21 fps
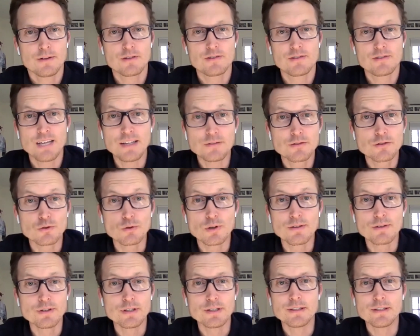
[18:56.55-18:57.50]
the sense
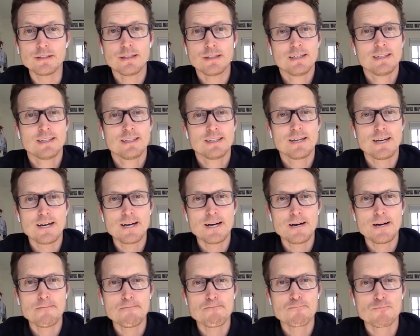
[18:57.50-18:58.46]
driven
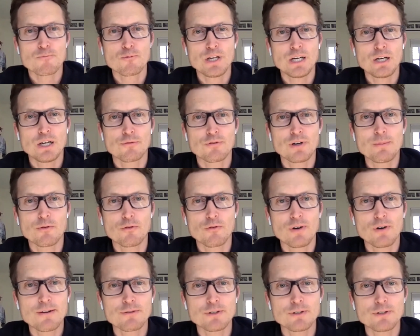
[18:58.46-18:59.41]
um, you know frame of
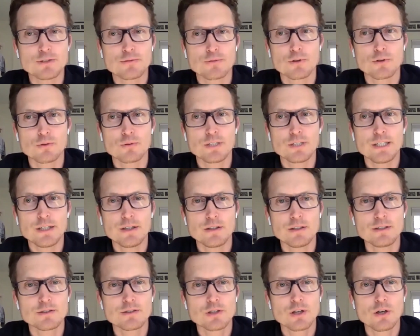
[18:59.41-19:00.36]
reference for a
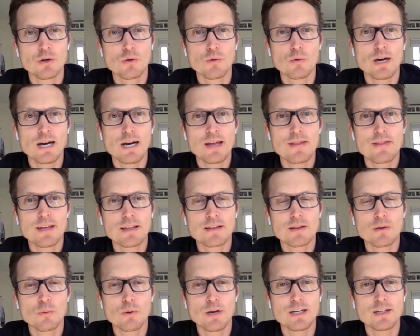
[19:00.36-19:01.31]
reader and so i
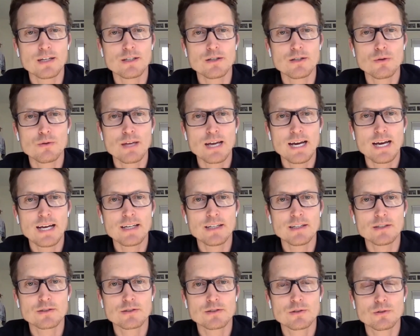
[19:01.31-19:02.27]
think the way to do that is